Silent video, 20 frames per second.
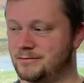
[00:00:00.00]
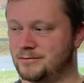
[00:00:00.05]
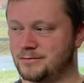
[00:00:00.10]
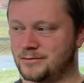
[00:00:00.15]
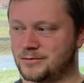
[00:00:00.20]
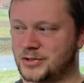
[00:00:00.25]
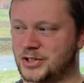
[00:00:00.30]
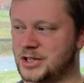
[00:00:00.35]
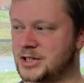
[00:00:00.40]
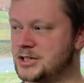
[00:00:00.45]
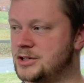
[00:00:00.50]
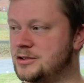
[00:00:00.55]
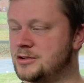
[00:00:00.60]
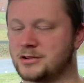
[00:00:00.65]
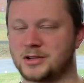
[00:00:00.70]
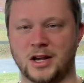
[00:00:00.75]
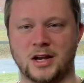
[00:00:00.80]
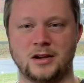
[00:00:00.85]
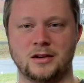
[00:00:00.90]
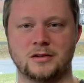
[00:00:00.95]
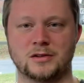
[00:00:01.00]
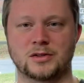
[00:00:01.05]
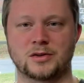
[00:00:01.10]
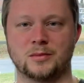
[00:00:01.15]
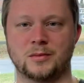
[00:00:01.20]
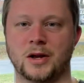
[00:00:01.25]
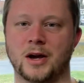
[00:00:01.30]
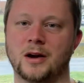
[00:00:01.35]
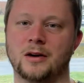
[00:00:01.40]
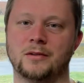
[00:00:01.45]
6 years, 8 years from
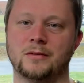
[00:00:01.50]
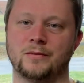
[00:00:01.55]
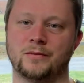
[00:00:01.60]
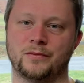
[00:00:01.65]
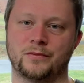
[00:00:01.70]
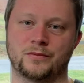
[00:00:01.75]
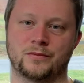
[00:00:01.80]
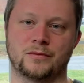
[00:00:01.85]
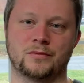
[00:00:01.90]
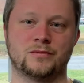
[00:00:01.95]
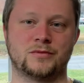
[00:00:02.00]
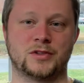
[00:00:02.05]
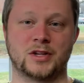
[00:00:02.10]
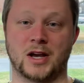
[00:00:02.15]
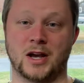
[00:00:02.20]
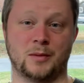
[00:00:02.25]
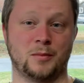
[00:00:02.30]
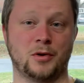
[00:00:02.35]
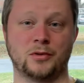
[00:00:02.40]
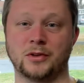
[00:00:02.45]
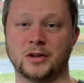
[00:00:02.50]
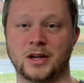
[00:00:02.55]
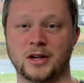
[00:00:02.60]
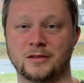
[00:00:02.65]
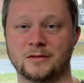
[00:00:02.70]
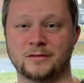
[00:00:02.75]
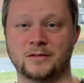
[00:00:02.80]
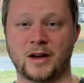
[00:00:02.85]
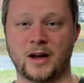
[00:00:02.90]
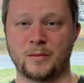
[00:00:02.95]
now, say I'm only
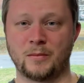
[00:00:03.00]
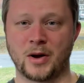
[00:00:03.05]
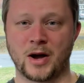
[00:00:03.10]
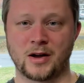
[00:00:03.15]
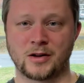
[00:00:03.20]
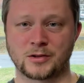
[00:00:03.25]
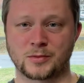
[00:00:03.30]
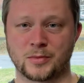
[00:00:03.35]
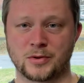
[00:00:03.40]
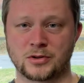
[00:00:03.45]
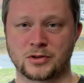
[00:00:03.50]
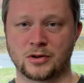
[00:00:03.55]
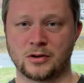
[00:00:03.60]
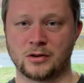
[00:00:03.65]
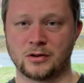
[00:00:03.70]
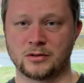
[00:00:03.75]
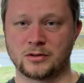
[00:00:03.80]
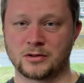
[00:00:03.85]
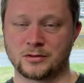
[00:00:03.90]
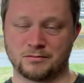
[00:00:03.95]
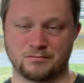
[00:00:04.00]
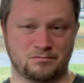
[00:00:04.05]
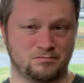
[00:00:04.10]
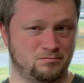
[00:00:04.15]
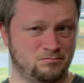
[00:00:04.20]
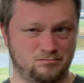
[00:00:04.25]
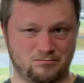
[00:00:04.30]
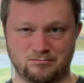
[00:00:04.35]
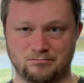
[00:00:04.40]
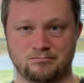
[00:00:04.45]
getting 5 miles per charge.
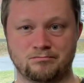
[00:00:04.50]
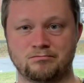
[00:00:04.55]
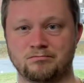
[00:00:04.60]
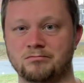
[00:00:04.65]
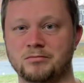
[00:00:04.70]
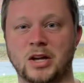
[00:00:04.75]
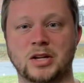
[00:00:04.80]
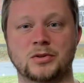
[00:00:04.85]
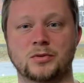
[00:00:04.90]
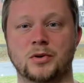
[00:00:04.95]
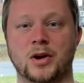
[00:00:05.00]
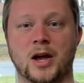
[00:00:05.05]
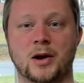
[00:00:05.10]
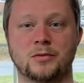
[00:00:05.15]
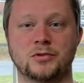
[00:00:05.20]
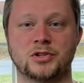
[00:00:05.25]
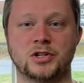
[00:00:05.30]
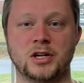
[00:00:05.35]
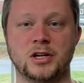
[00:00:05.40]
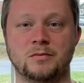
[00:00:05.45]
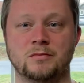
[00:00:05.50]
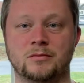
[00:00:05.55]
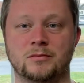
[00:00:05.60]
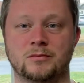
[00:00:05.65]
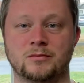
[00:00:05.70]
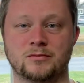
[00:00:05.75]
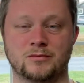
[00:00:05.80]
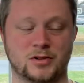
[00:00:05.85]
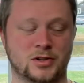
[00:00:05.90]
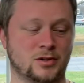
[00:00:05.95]
That's okay with Jeep.
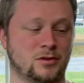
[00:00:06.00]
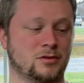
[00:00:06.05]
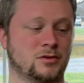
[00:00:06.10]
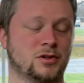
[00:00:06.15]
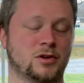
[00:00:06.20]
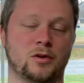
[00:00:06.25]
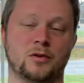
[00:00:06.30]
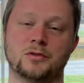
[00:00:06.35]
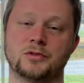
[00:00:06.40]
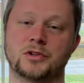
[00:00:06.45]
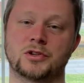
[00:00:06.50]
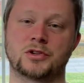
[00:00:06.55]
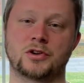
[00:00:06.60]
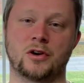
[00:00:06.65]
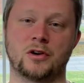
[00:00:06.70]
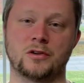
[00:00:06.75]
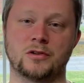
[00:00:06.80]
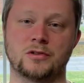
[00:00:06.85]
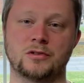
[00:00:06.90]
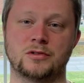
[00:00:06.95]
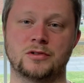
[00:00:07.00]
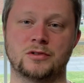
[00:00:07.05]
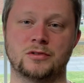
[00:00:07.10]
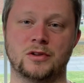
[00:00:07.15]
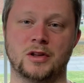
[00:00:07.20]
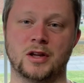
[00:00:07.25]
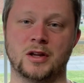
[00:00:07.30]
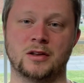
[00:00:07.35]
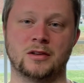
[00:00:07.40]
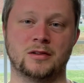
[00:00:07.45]
As long as it holds a charge,
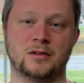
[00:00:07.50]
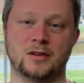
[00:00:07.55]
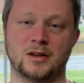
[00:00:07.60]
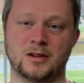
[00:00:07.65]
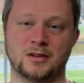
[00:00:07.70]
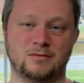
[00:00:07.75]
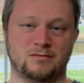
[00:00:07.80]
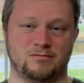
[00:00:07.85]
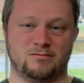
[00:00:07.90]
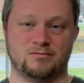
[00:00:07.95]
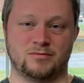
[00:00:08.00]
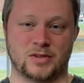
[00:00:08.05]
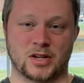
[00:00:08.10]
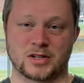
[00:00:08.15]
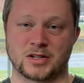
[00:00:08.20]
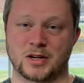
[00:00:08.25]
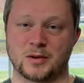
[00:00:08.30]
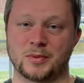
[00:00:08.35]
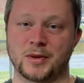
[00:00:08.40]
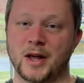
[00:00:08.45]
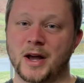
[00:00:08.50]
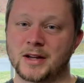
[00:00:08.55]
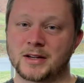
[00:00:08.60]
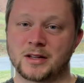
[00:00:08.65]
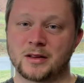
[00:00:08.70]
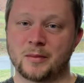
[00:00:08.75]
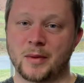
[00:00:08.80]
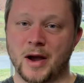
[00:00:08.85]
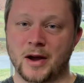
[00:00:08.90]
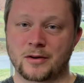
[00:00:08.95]
then it doesn't apply to
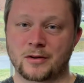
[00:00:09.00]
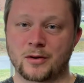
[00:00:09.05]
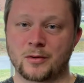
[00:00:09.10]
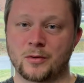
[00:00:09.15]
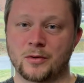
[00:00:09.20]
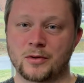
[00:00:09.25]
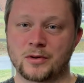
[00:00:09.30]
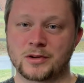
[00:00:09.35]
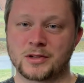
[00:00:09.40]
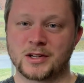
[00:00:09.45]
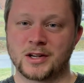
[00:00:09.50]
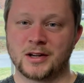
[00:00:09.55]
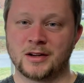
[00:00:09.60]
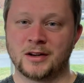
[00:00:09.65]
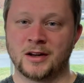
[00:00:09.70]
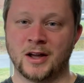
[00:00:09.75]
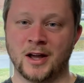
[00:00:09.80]
the battery warranty.